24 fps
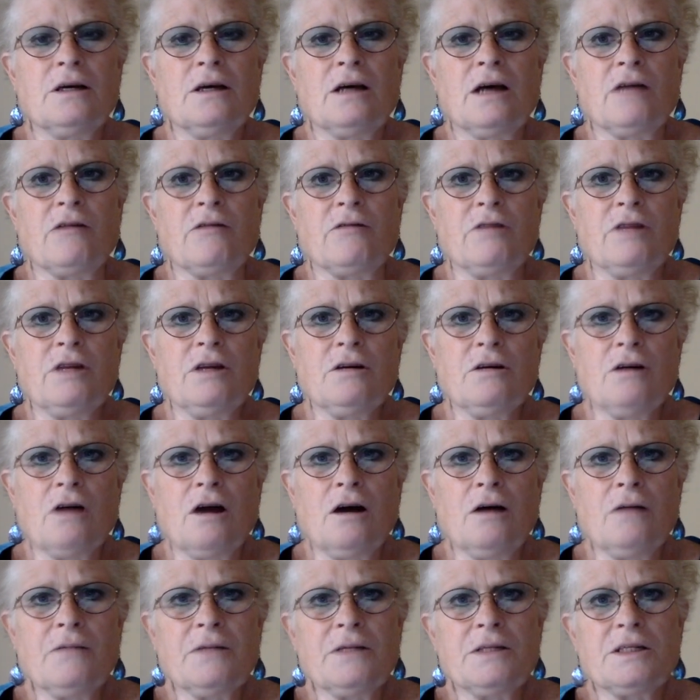have a video
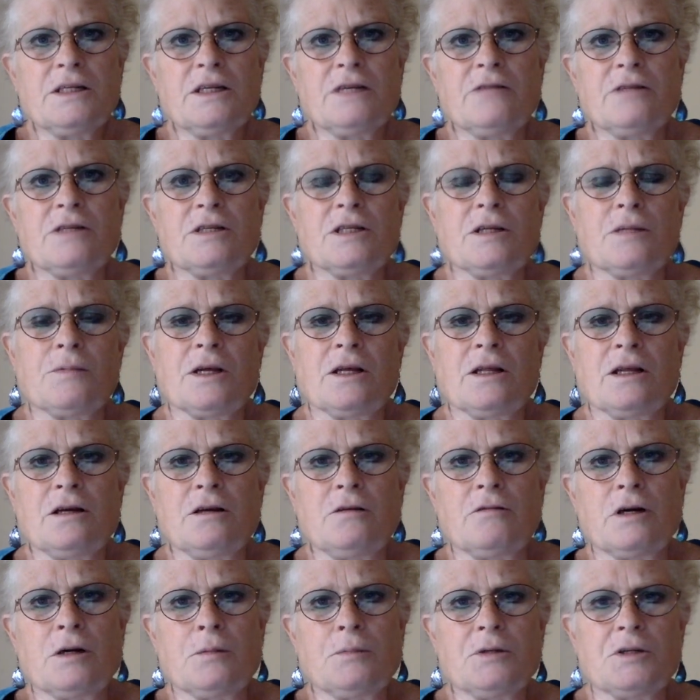call and see if there's something that you
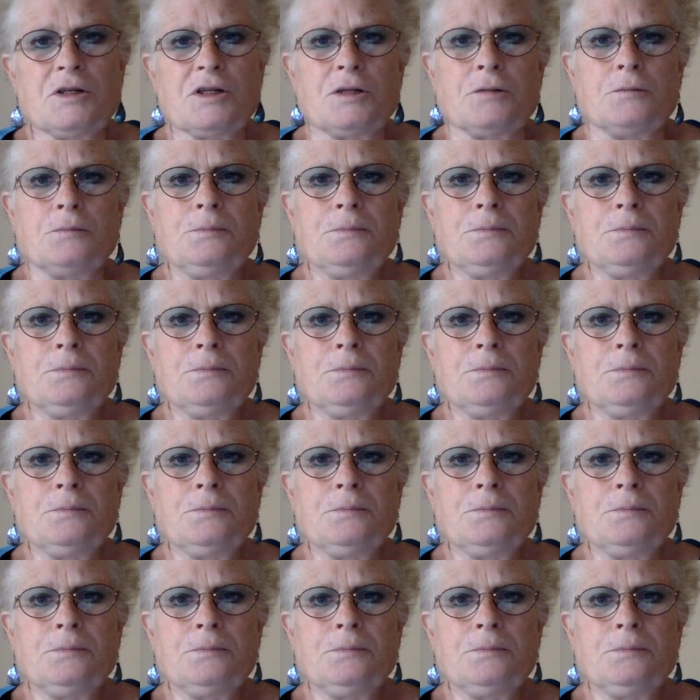want to pursue.